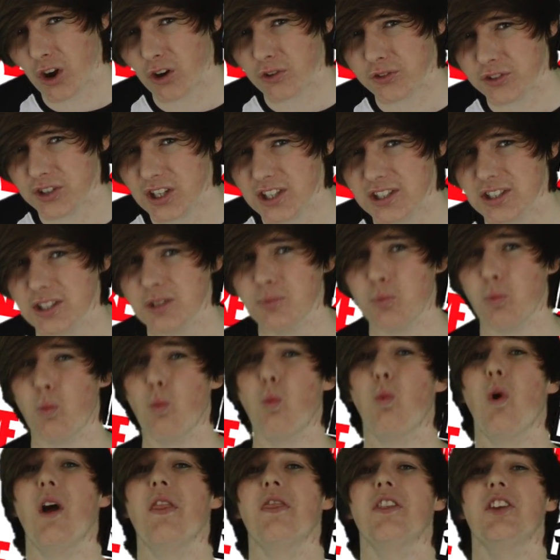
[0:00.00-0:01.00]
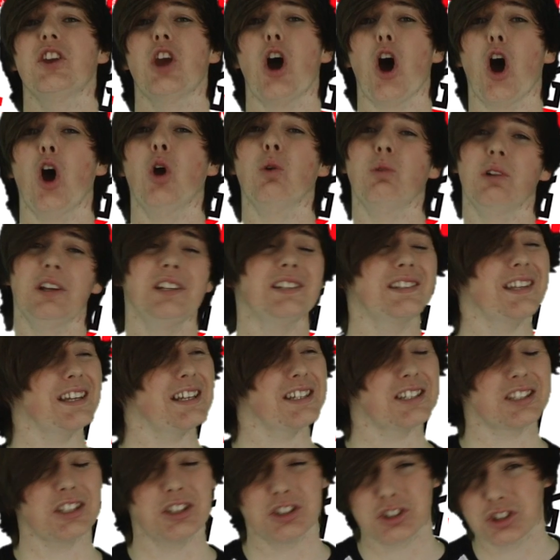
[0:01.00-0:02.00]
off-season when the only
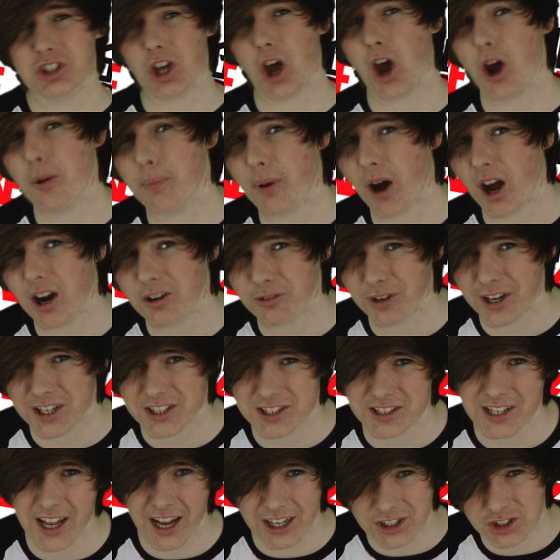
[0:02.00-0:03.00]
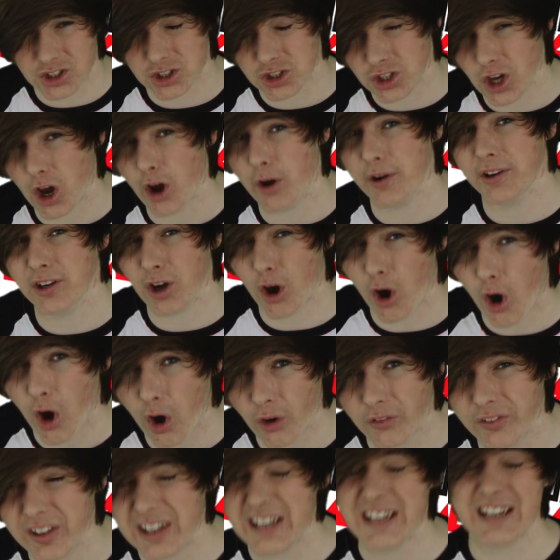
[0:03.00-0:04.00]
decent dirt bike racing action going
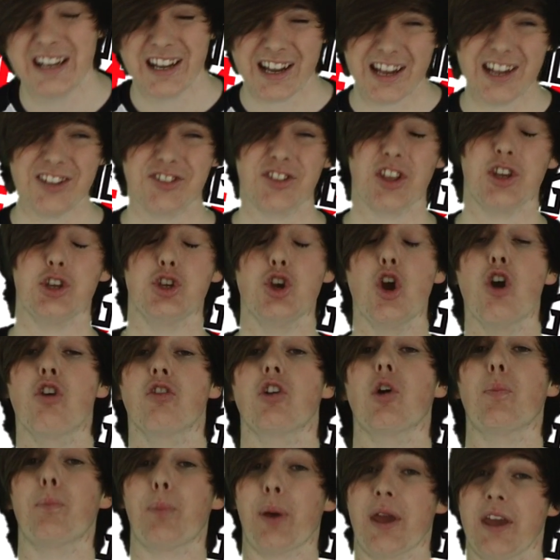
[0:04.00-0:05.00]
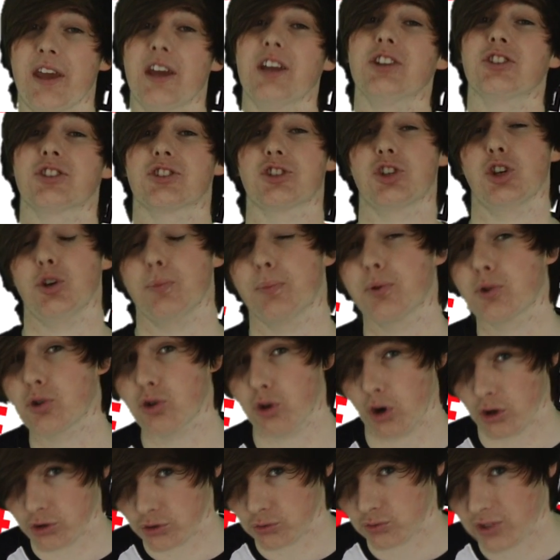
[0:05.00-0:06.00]
on is the European
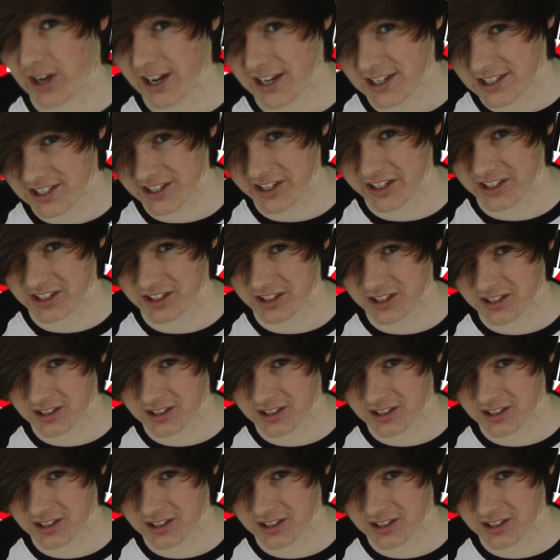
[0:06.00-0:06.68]
Supercross races.